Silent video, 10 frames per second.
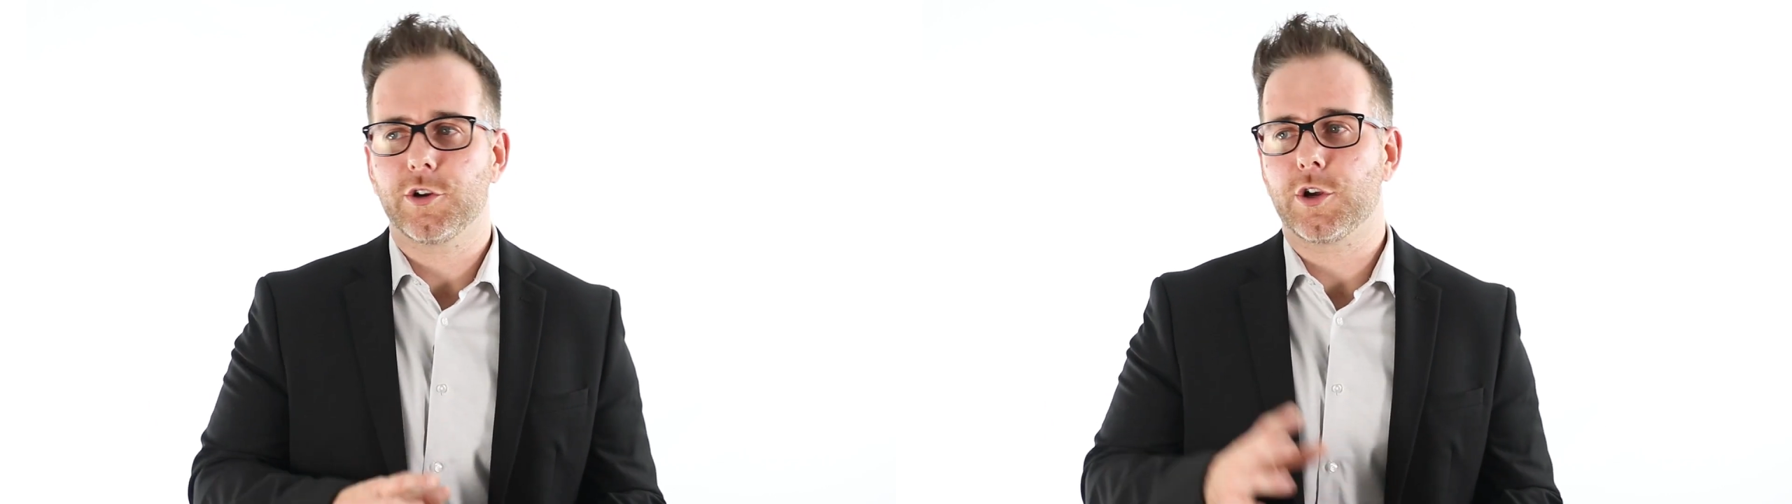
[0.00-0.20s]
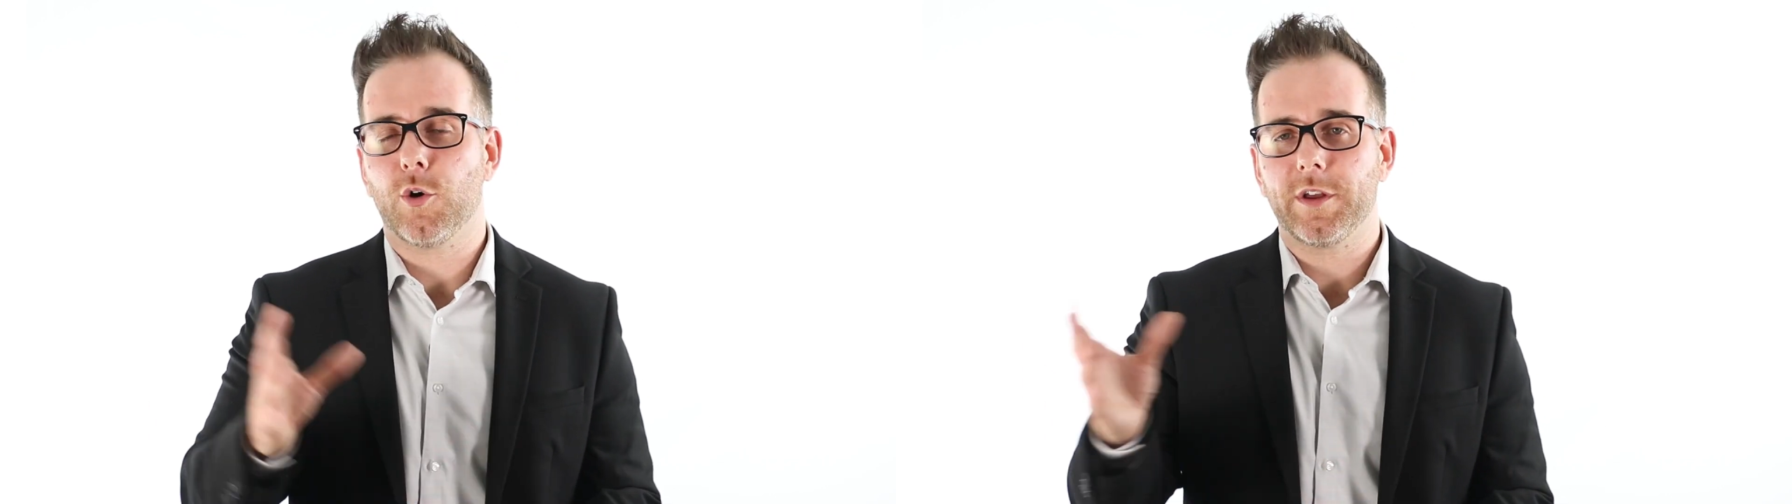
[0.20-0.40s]

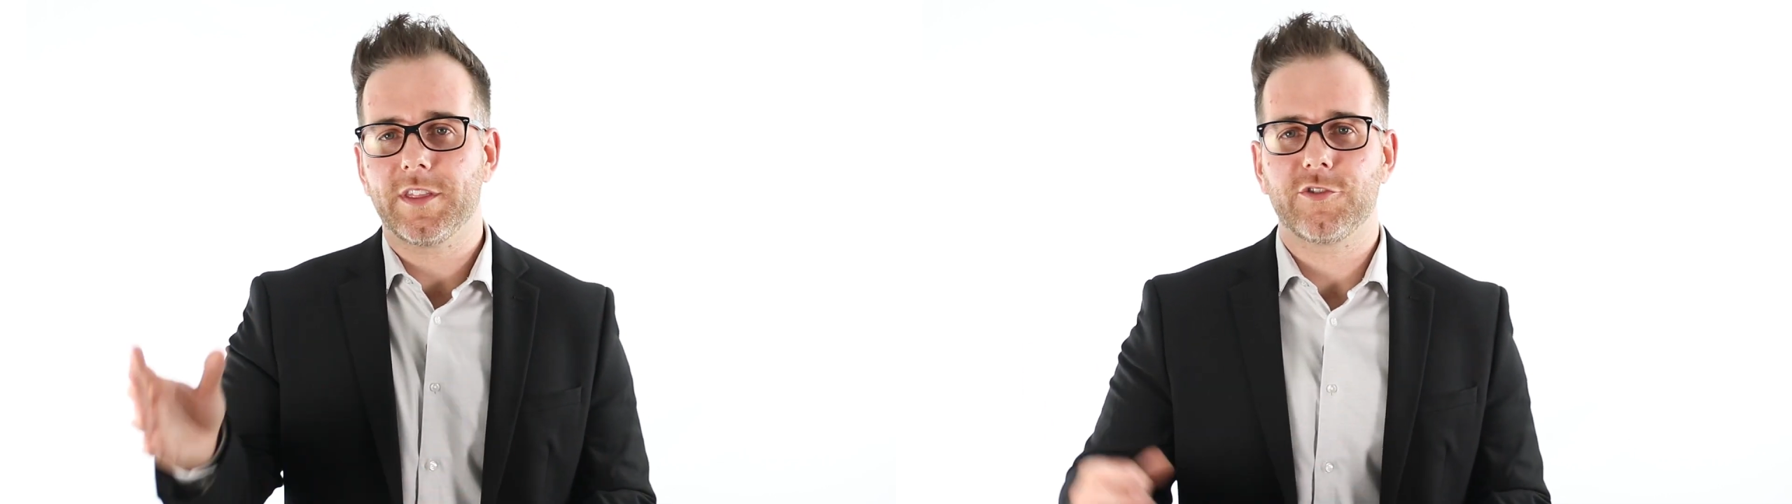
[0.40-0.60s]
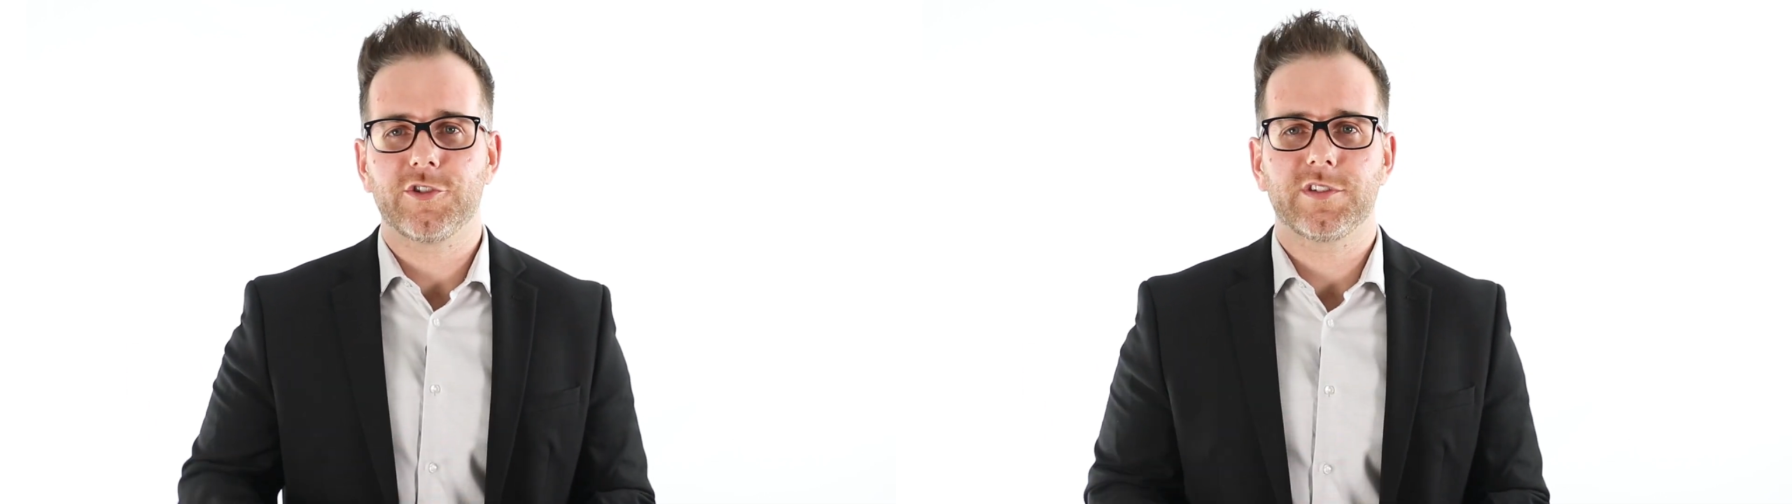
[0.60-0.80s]
you're
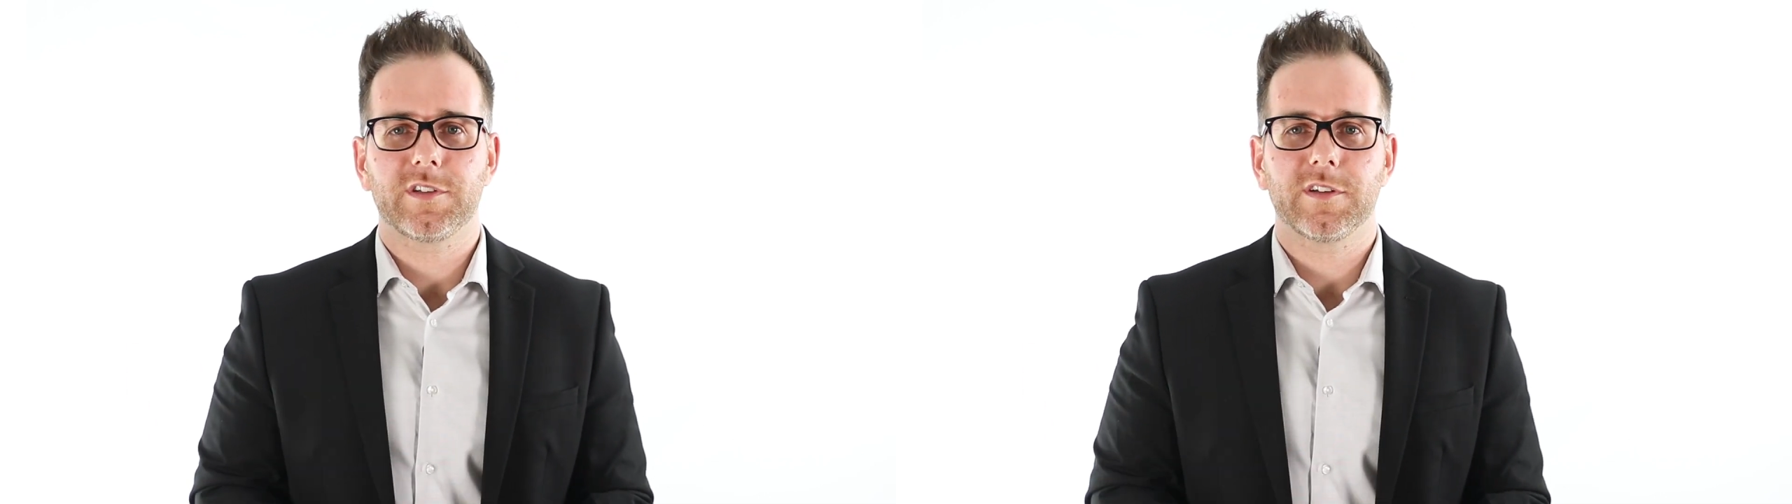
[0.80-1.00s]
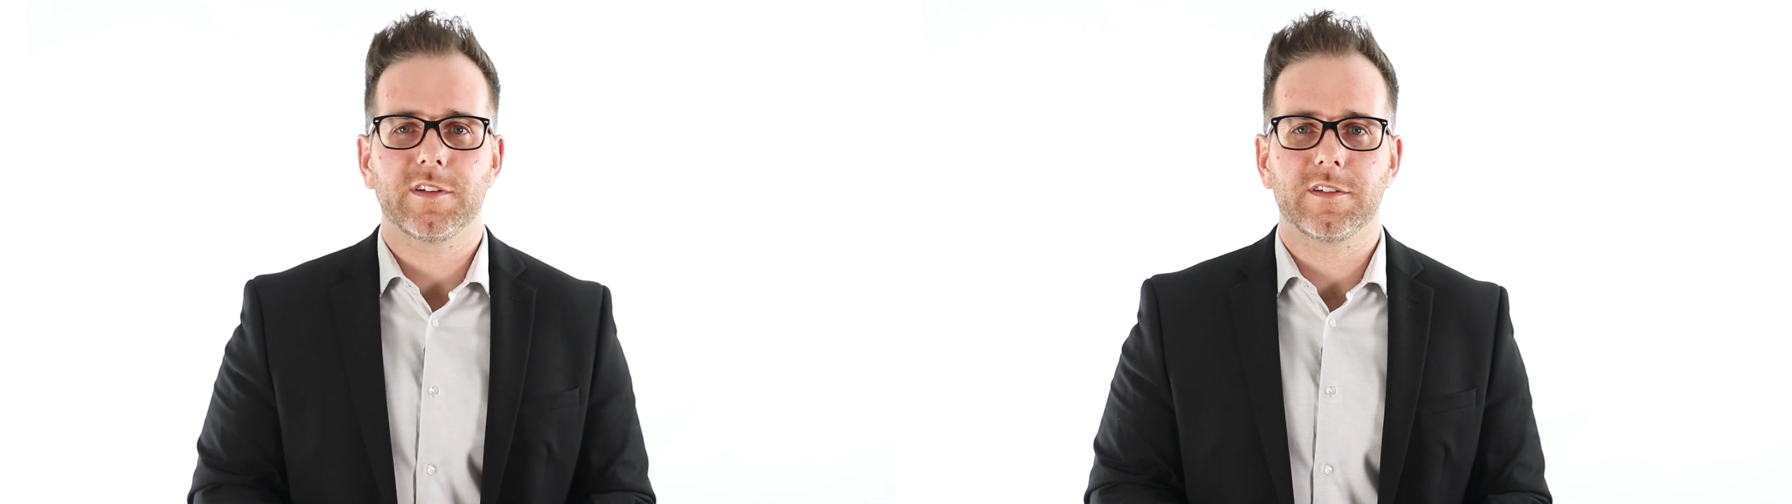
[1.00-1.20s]
going there
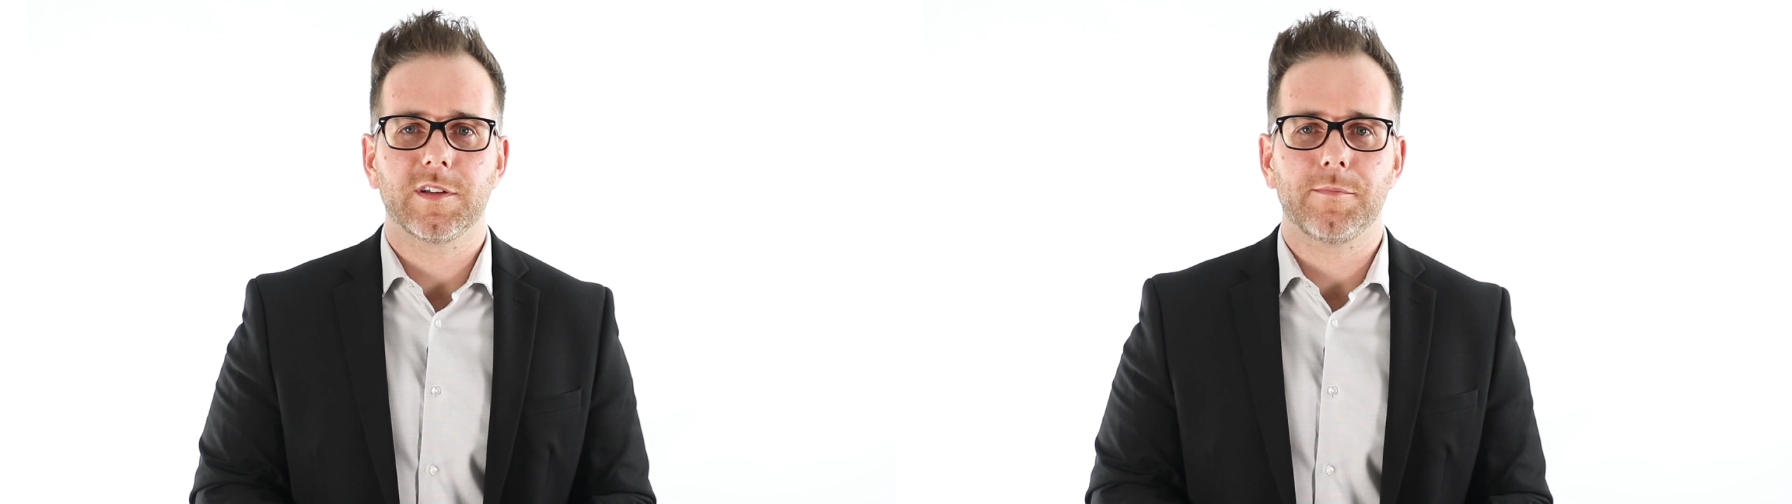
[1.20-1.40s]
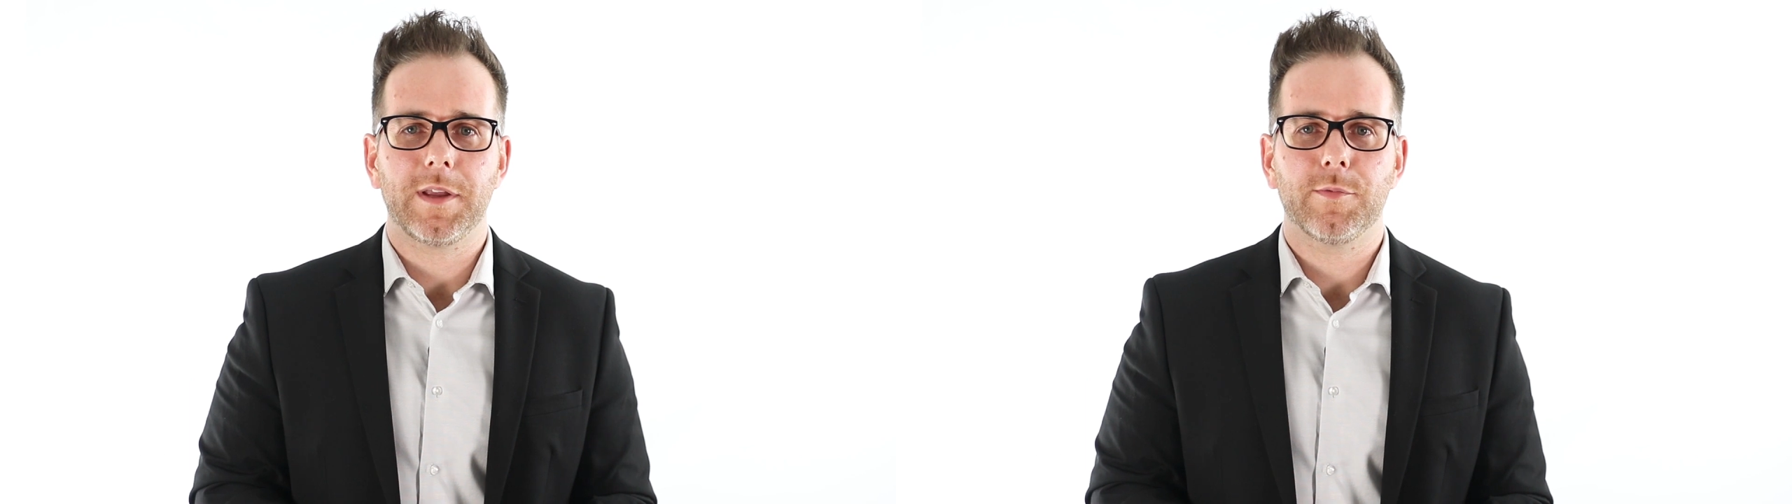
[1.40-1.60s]
just to,
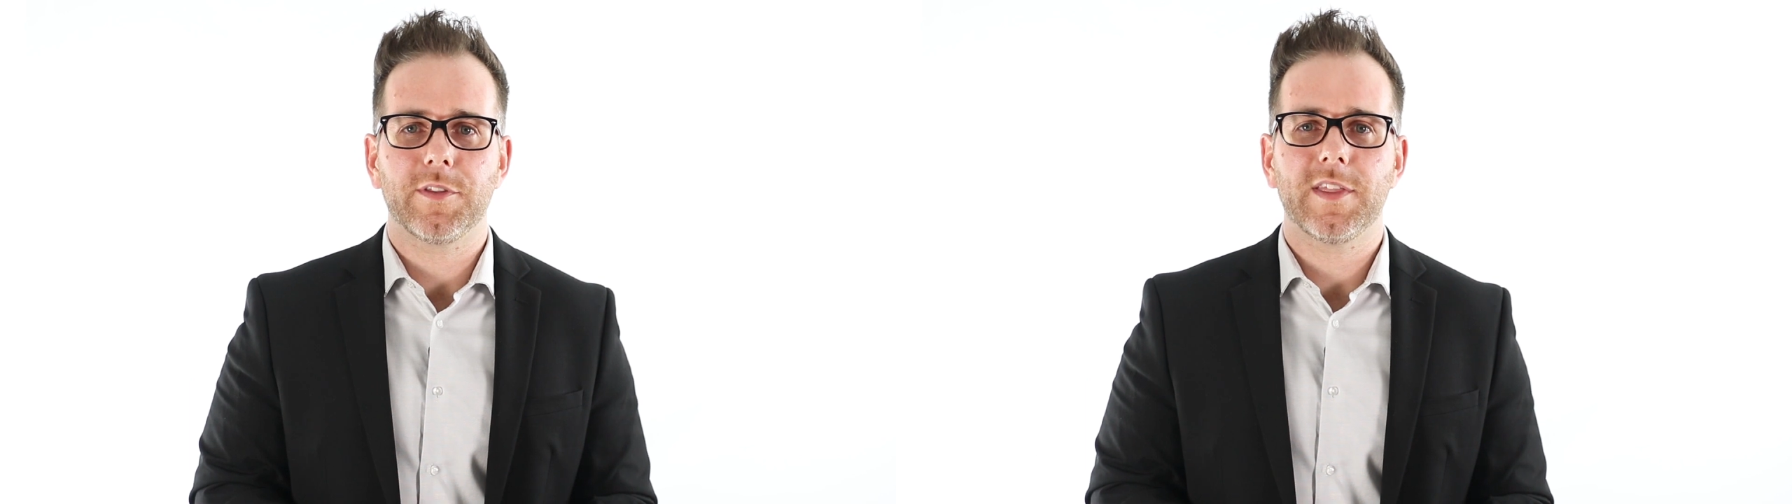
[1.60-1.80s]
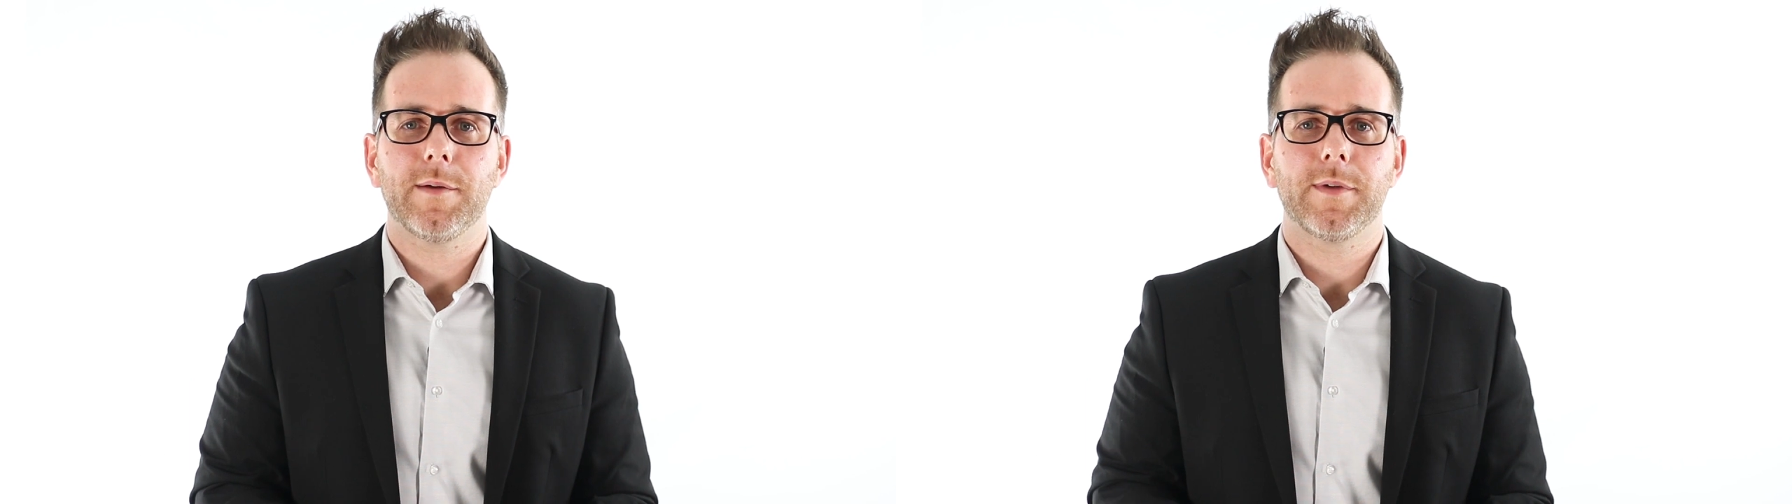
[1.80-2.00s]
to meet
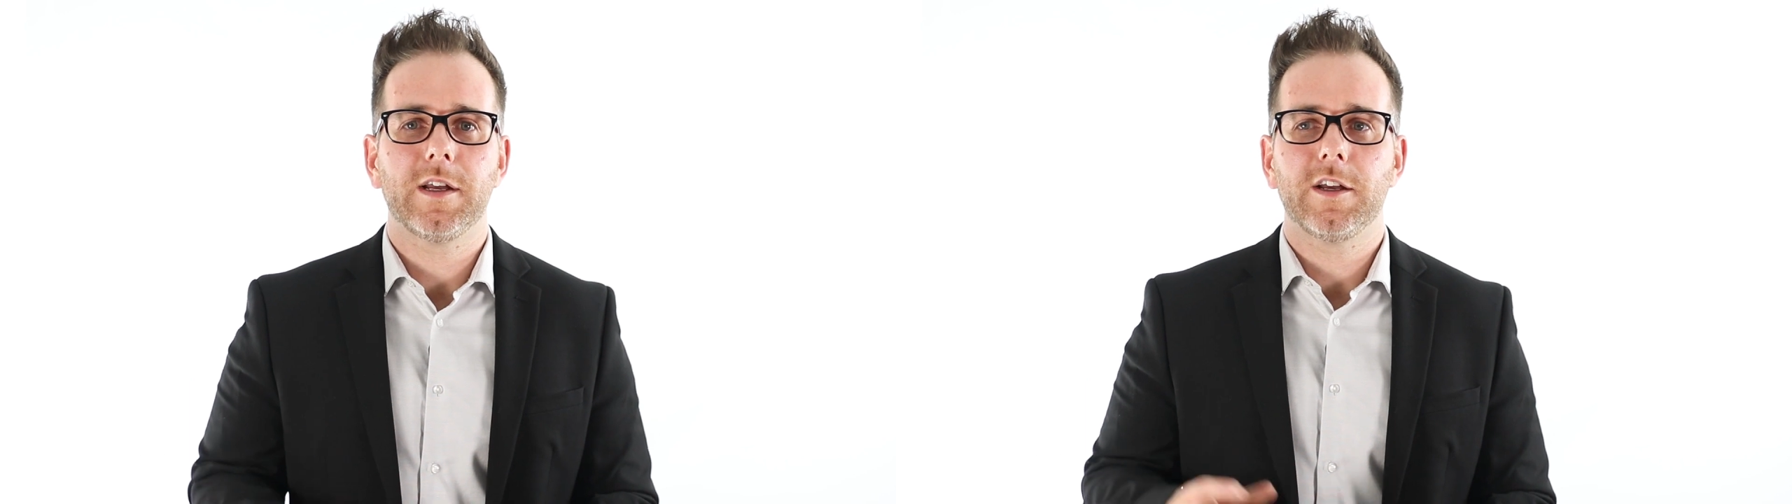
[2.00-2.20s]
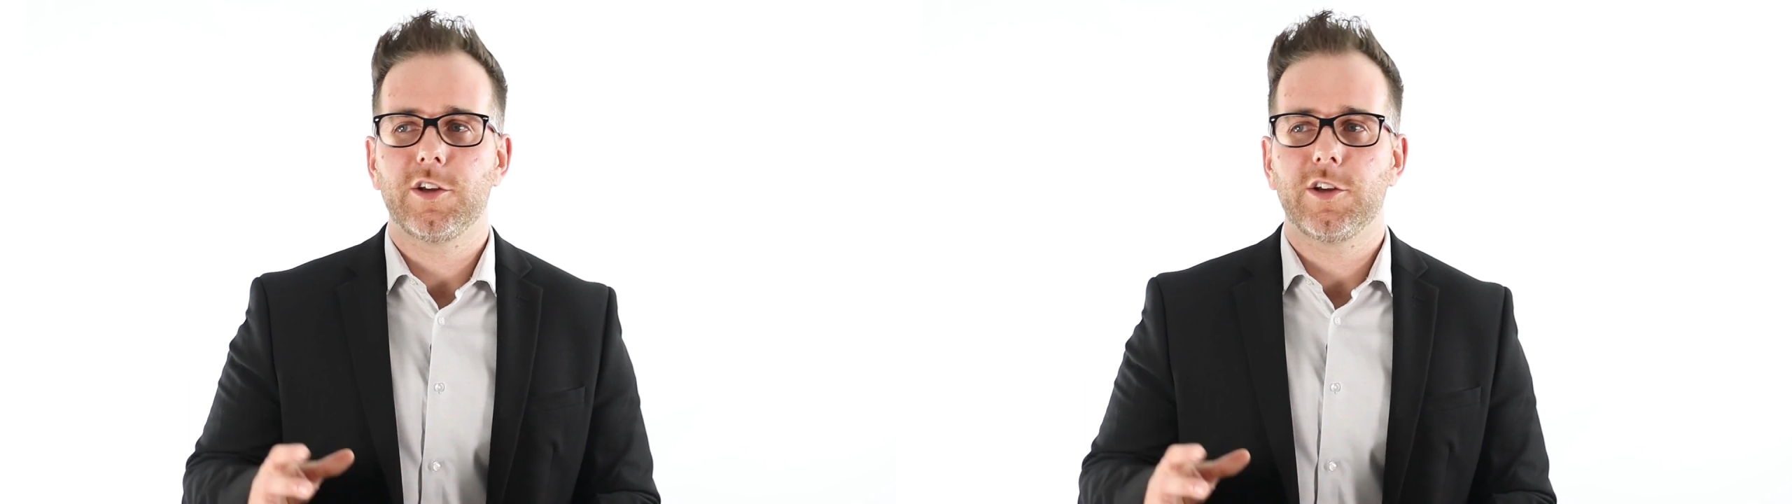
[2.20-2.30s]
with them.